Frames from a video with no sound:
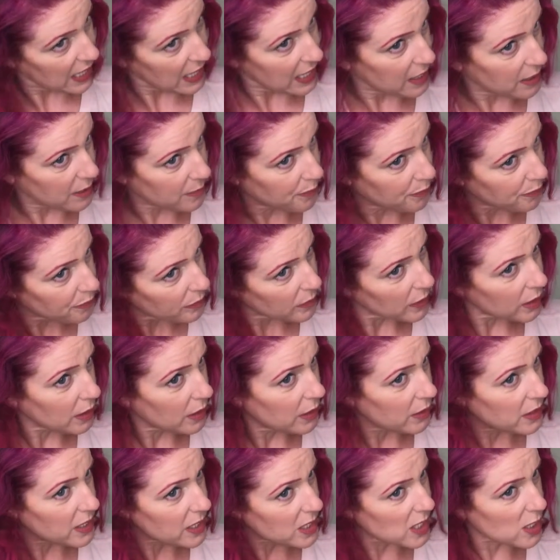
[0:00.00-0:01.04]
in.
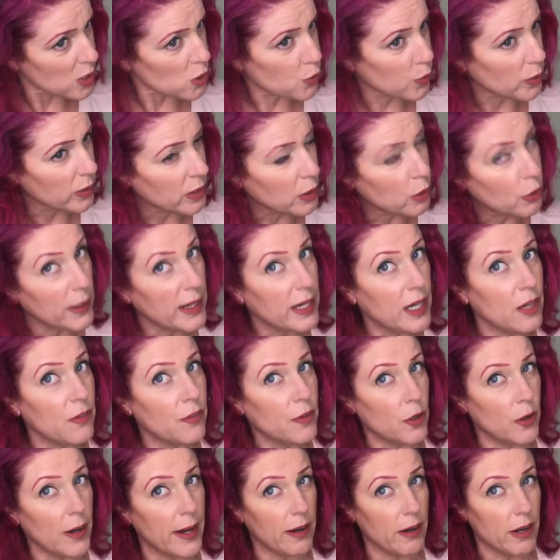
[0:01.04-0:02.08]
This is really great if
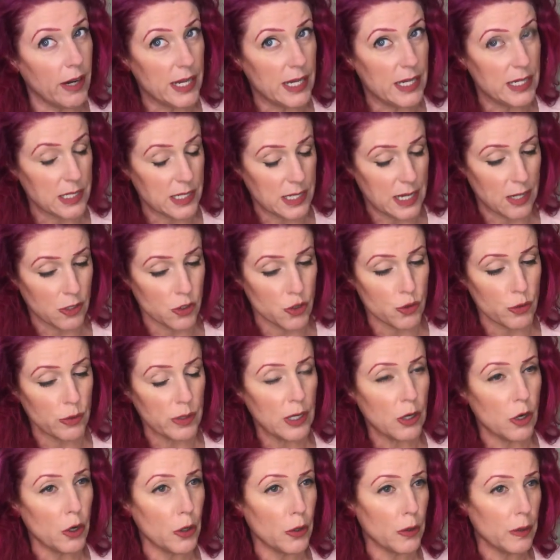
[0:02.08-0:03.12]
your hair is
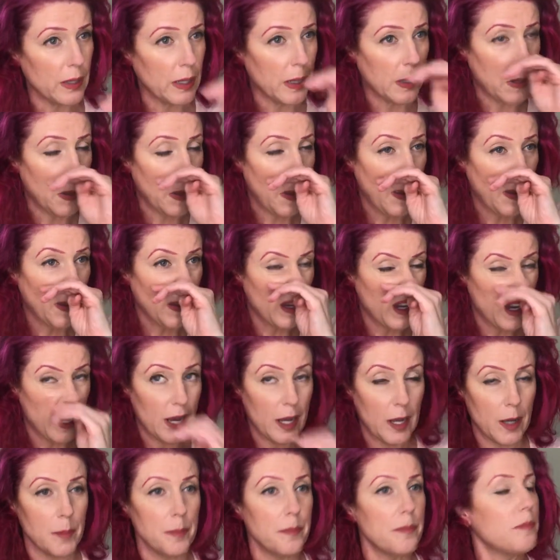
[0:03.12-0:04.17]
naturally curly,
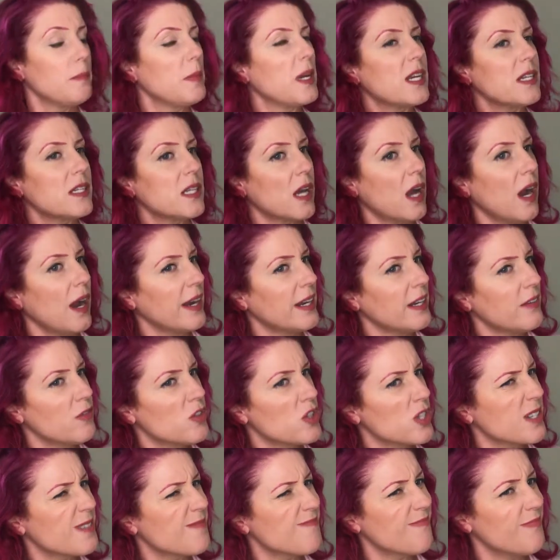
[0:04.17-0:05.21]
because it kind of
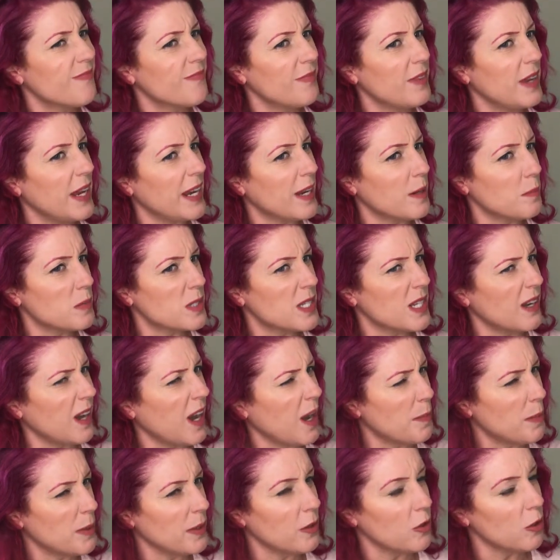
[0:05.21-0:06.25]
just amps it
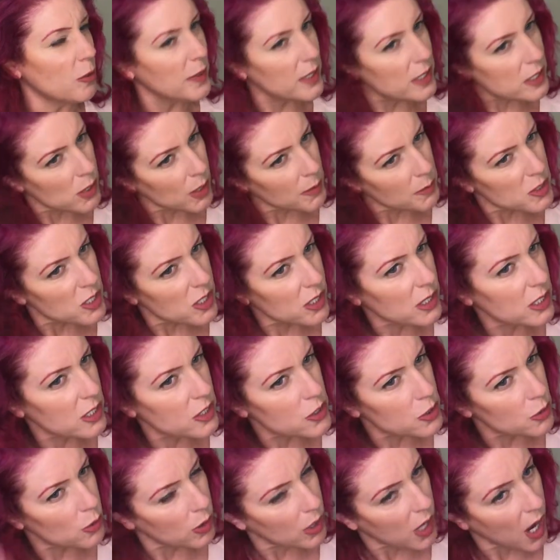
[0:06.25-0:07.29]
up a little bit. So I'm just going
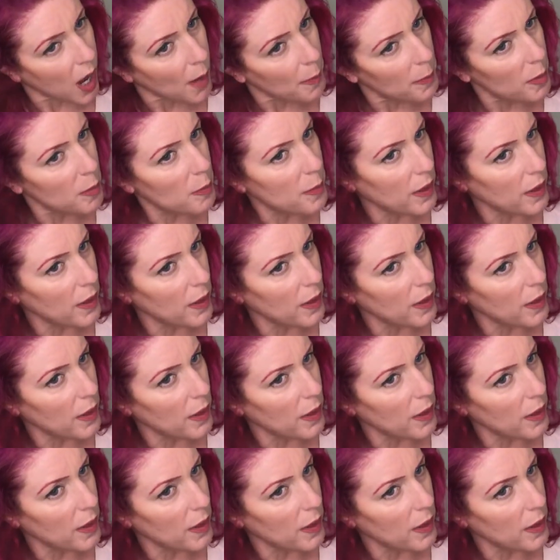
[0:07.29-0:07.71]
to do a couple